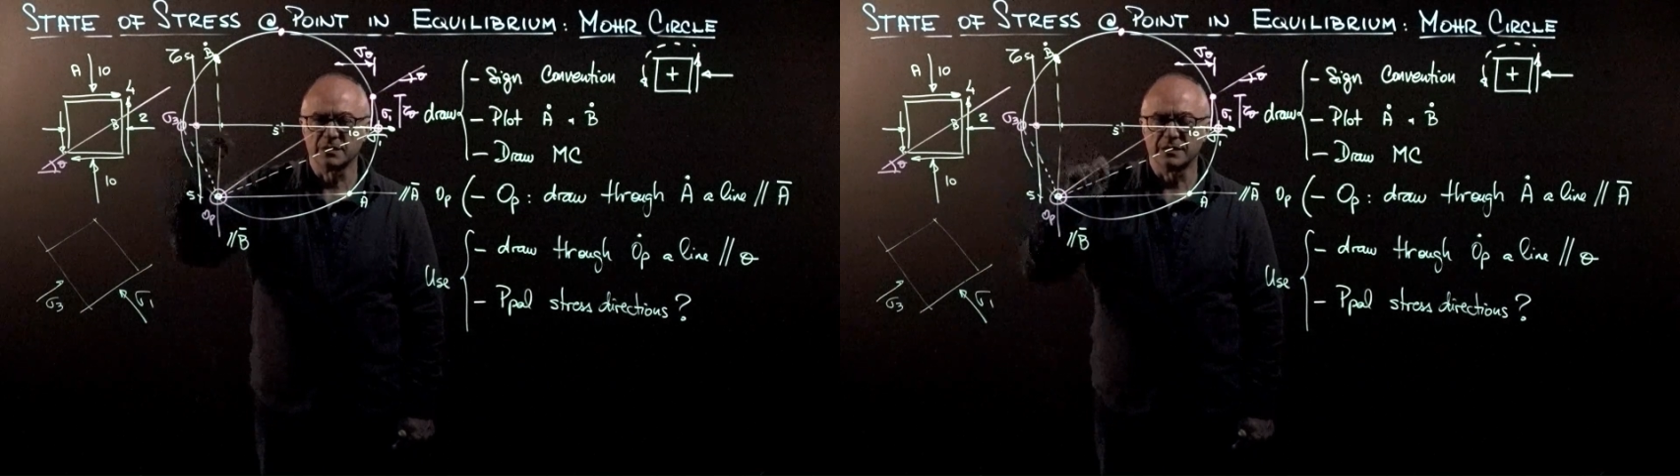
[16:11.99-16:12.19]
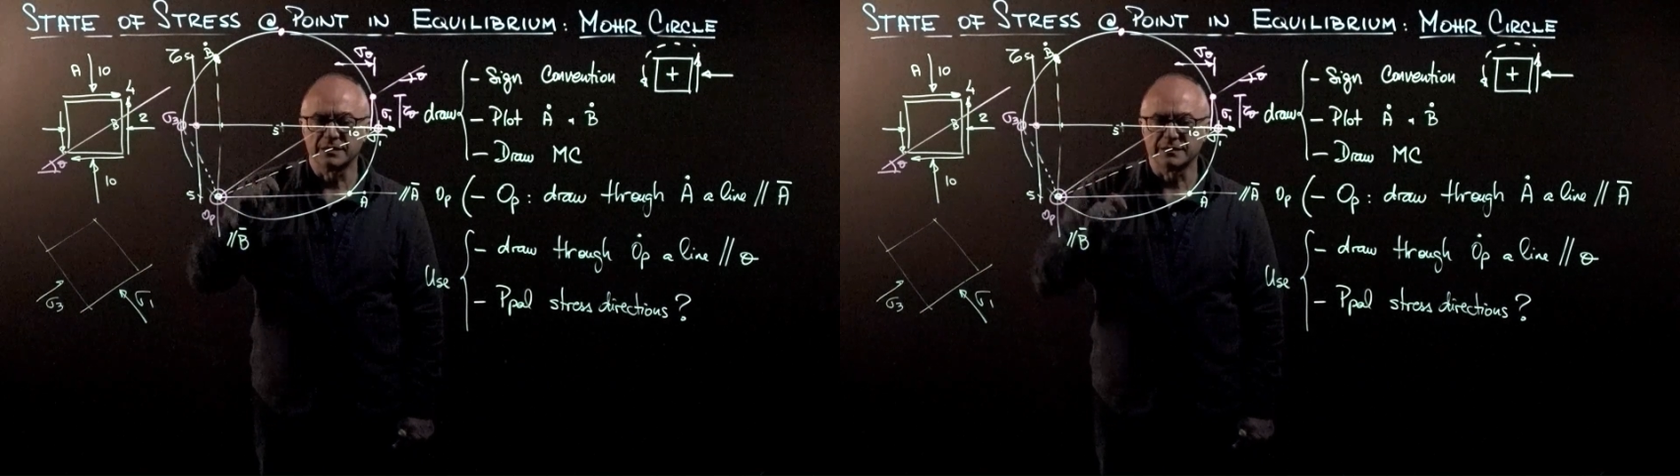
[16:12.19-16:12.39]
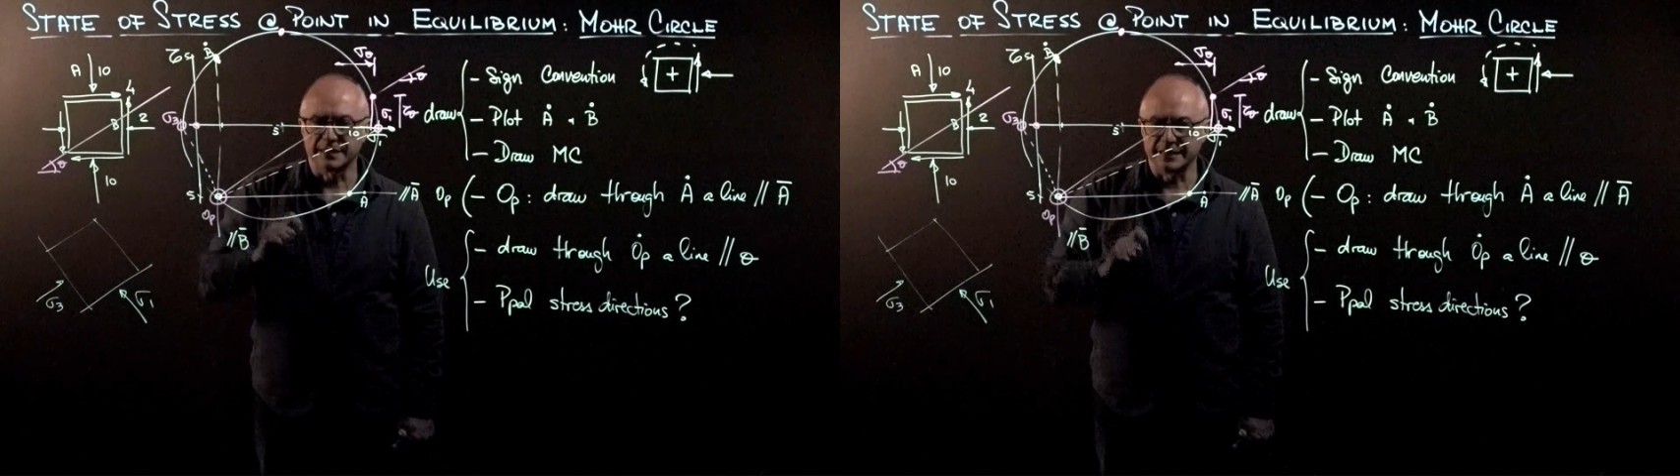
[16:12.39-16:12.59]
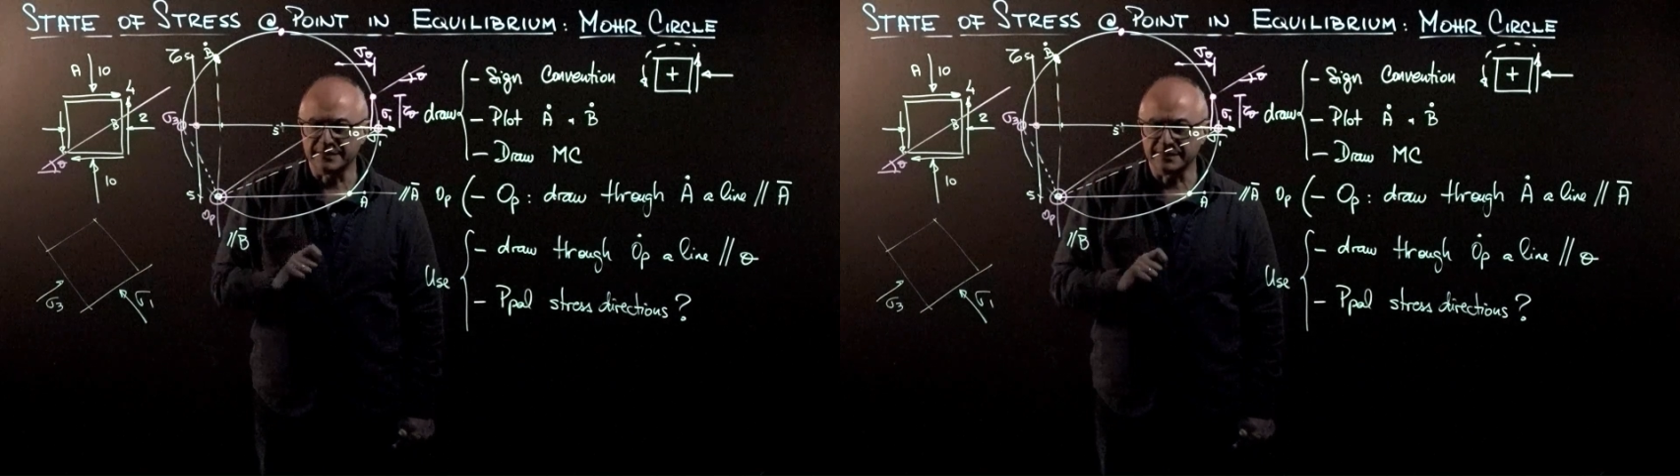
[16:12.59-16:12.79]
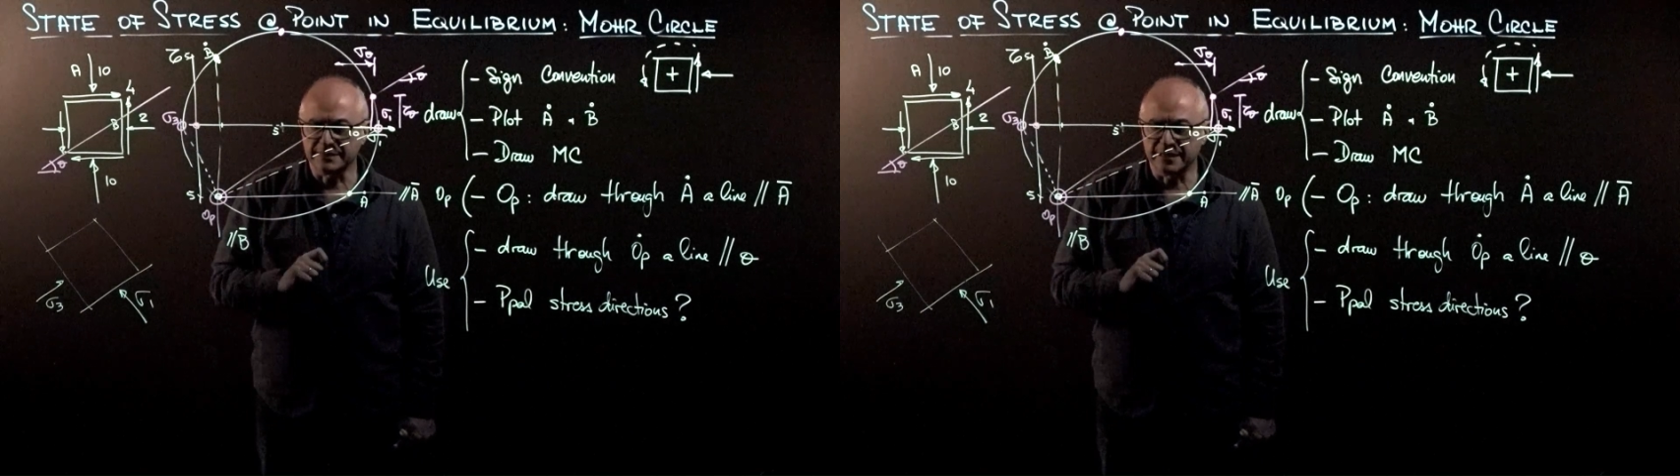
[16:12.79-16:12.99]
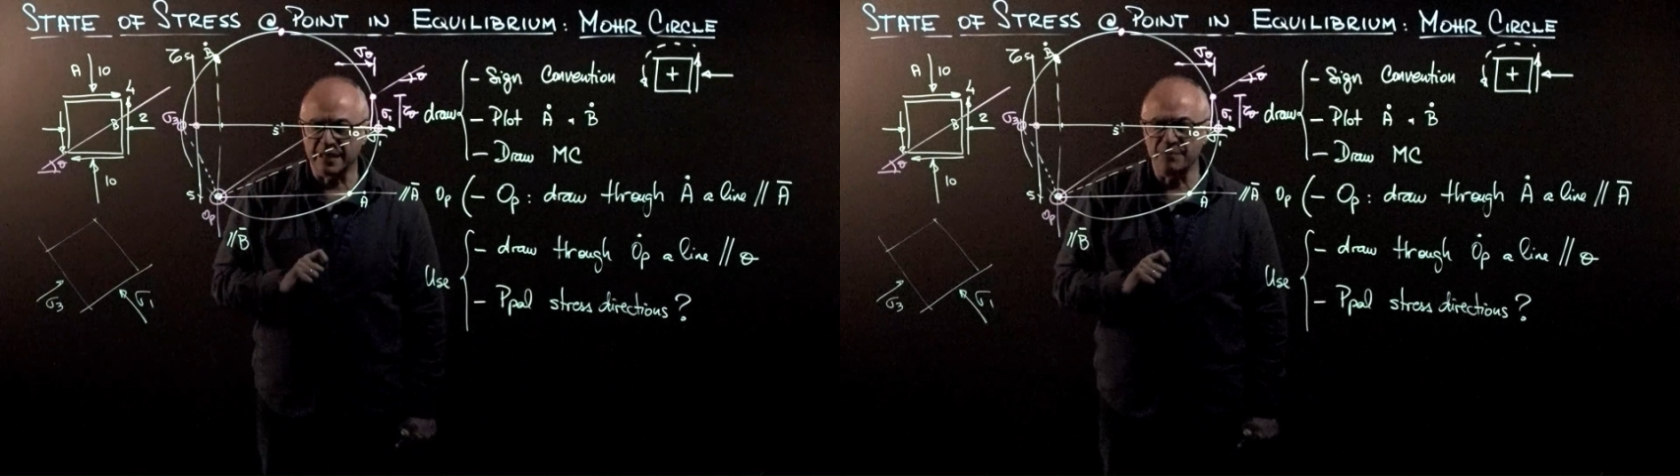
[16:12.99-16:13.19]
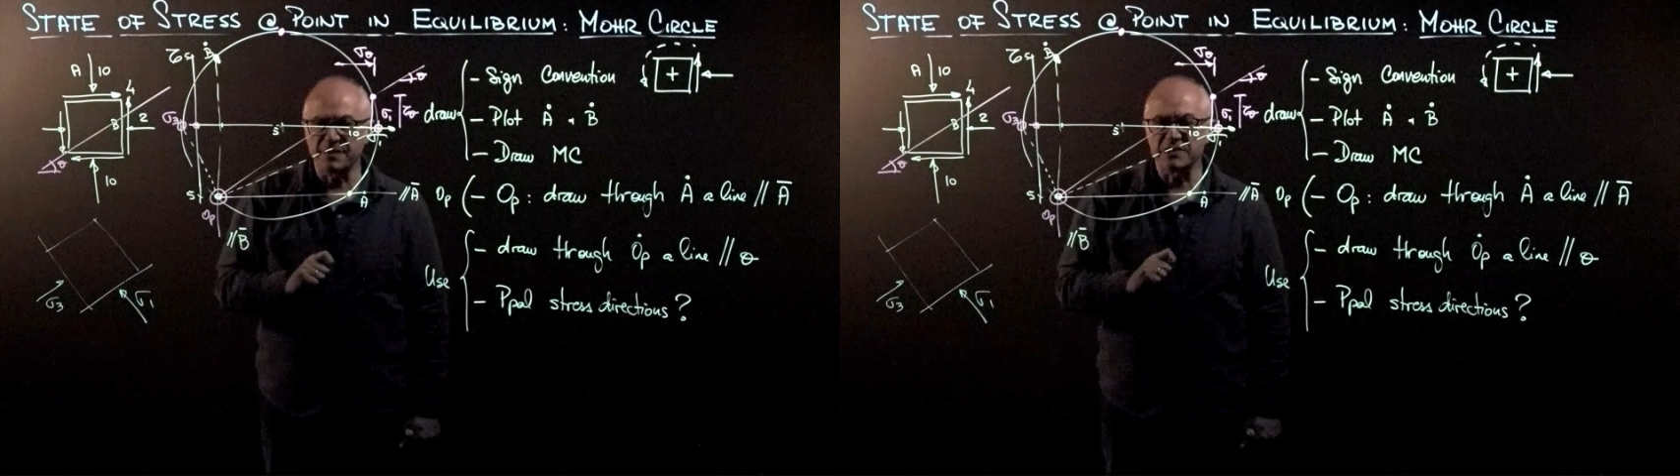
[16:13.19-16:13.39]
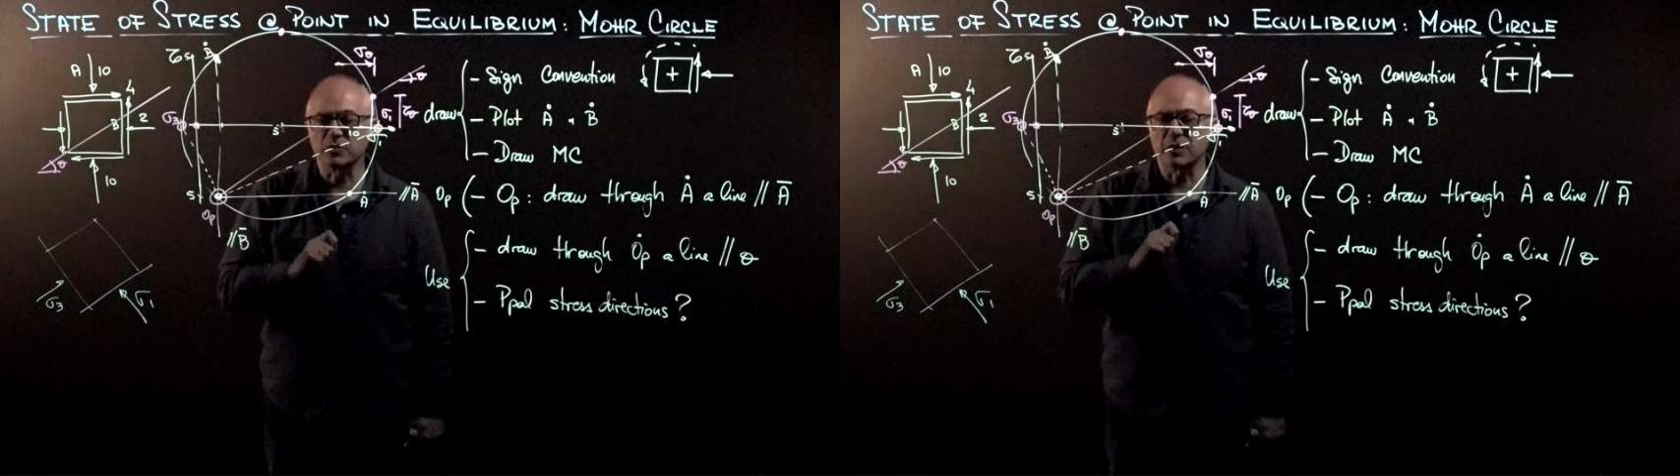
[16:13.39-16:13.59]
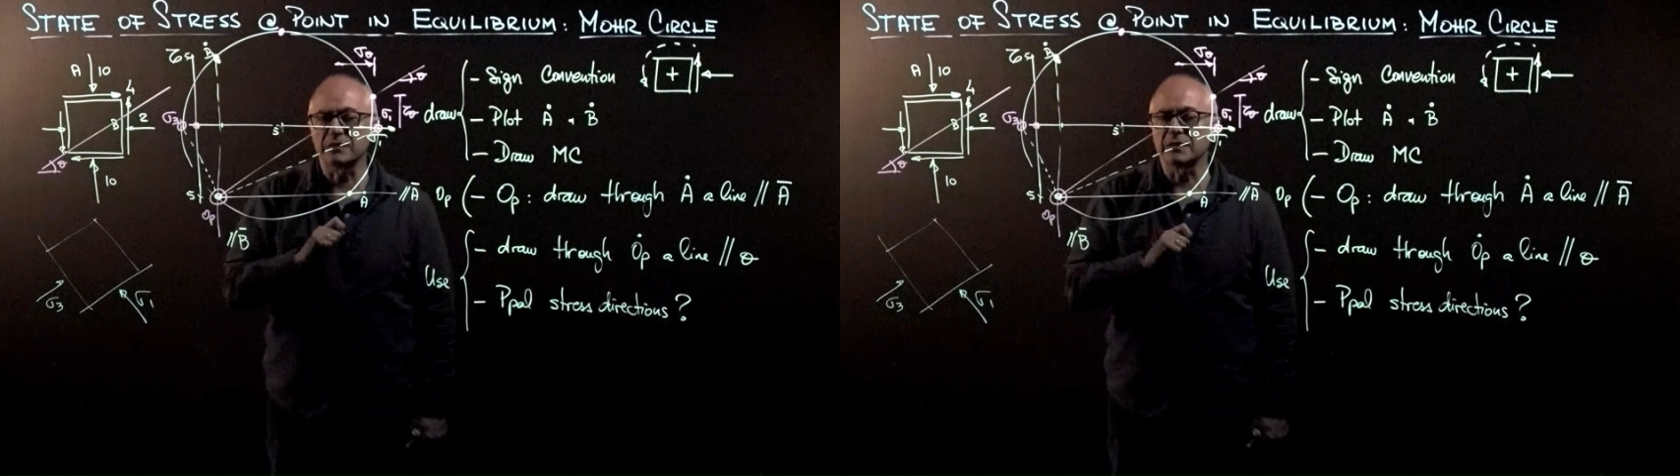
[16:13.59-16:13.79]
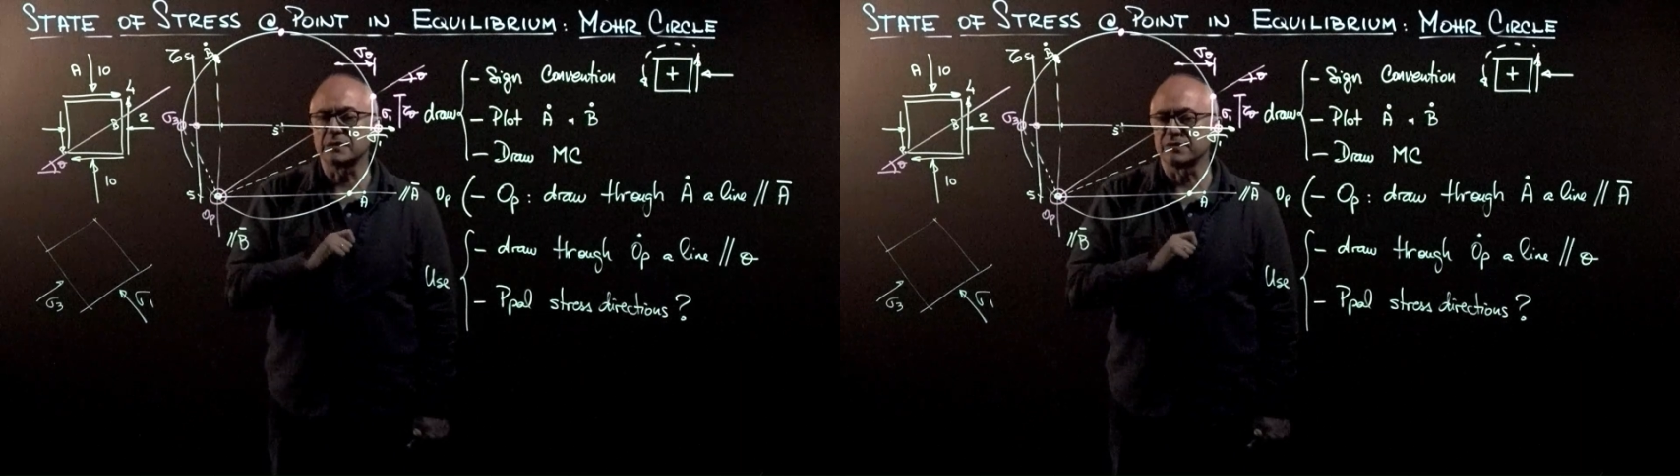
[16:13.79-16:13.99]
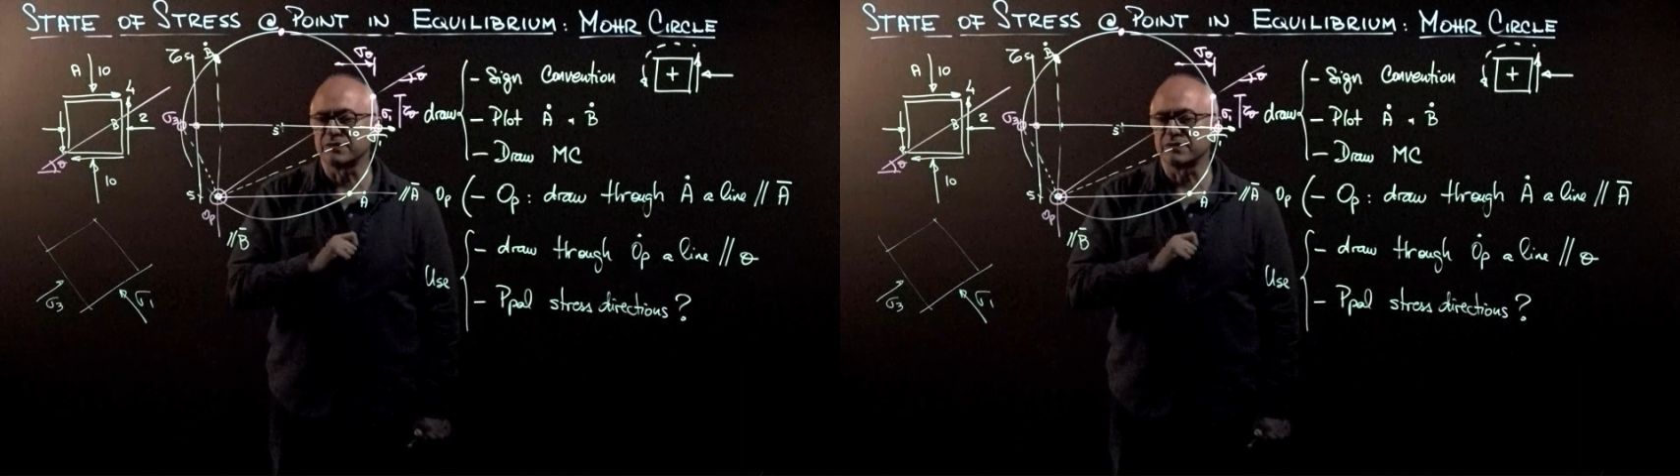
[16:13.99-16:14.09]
The next step is to identify